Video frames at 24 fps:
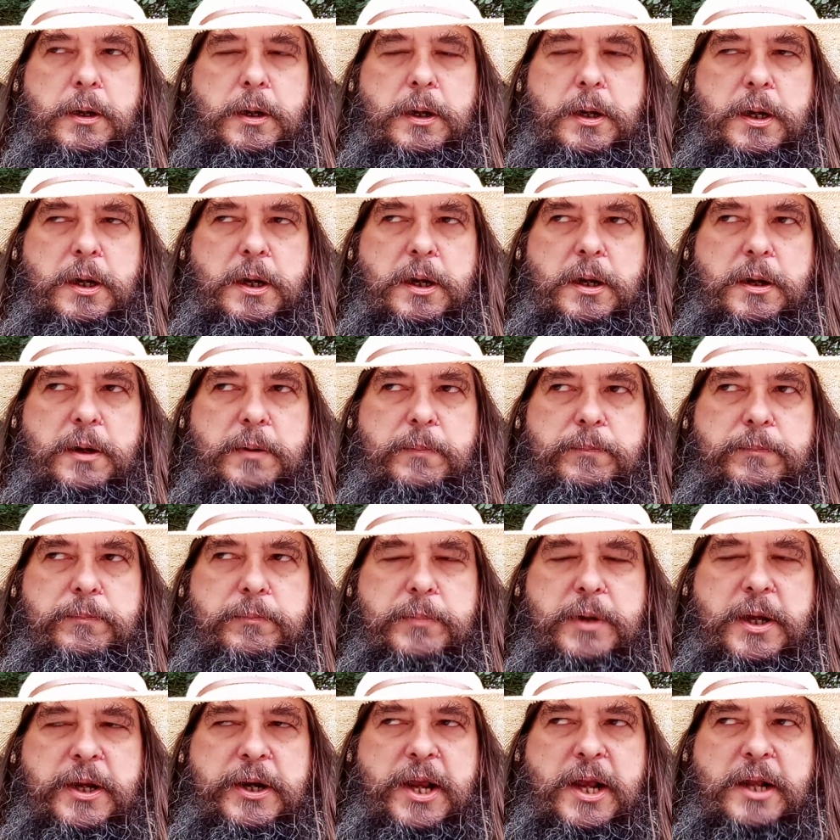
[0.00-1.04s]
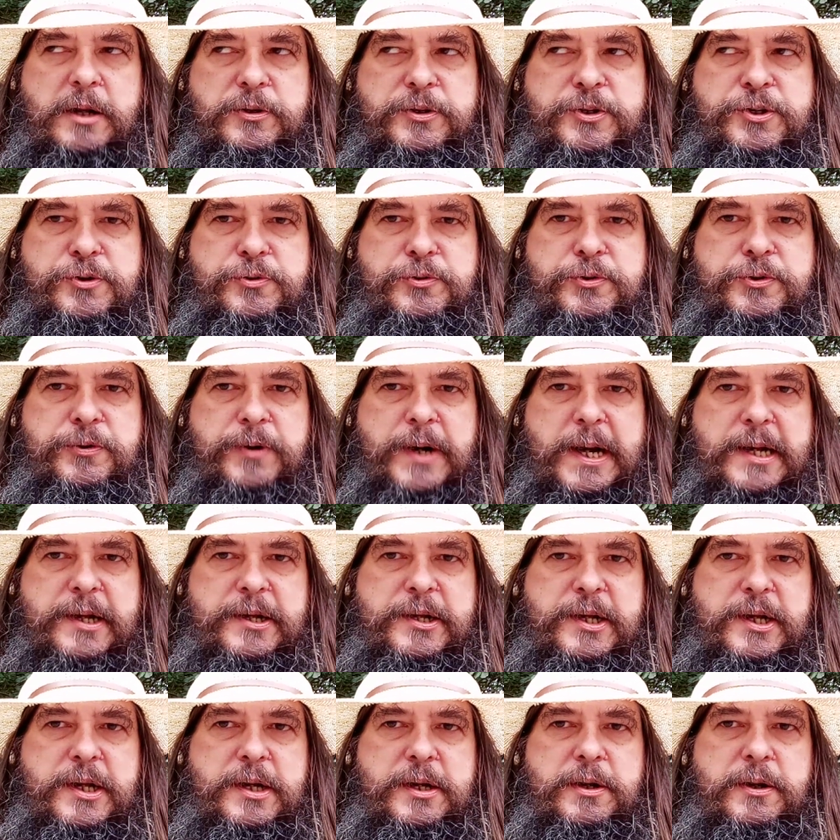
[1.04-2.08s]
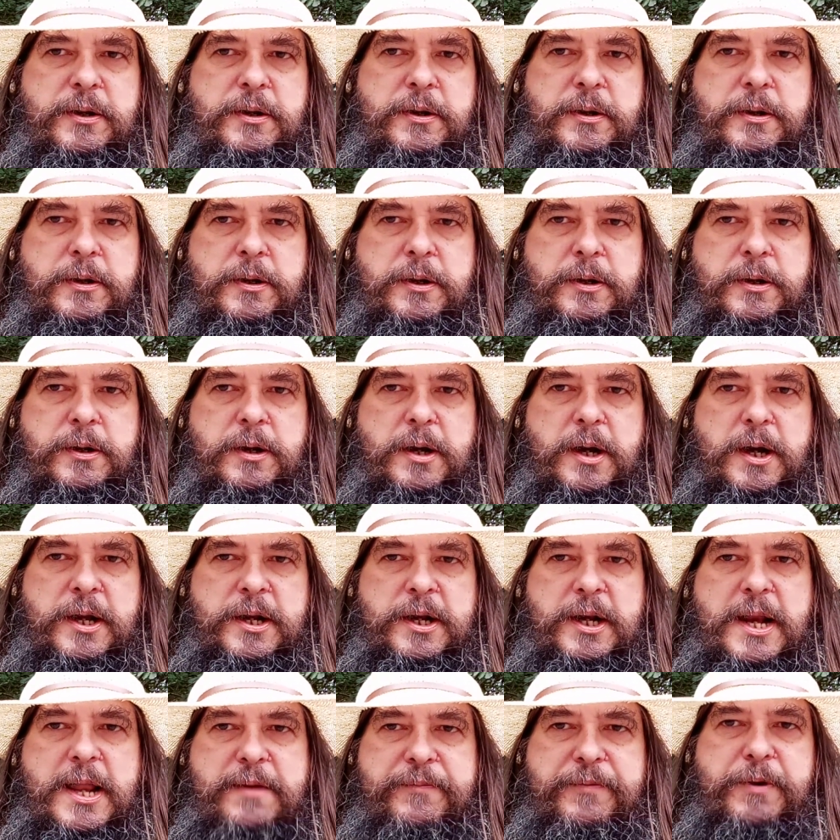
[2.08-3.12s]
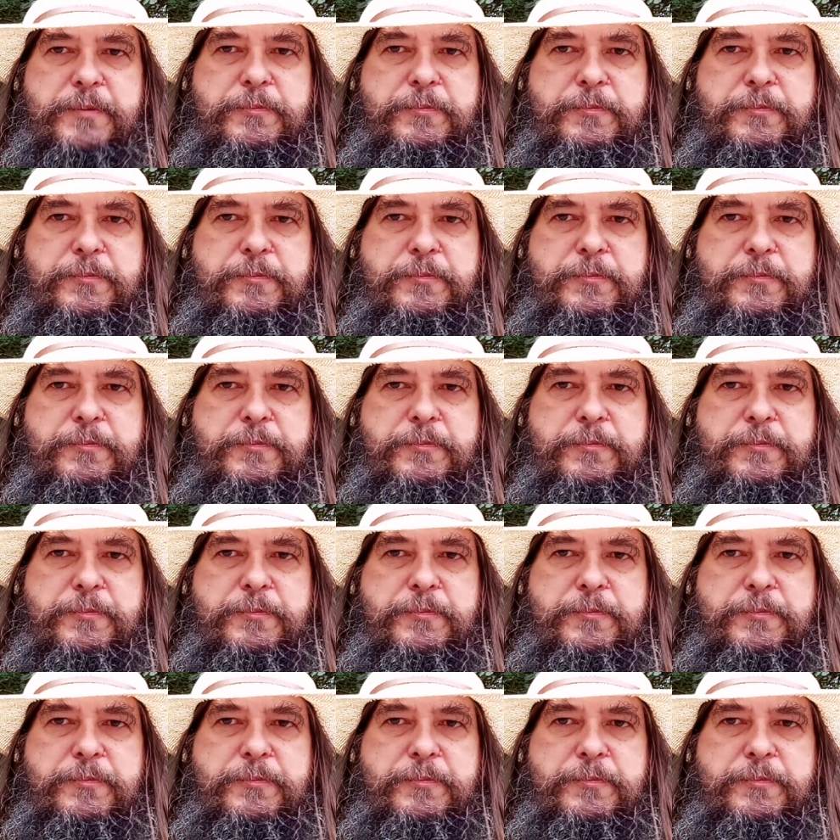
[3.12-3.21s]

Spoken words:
an L220 and leave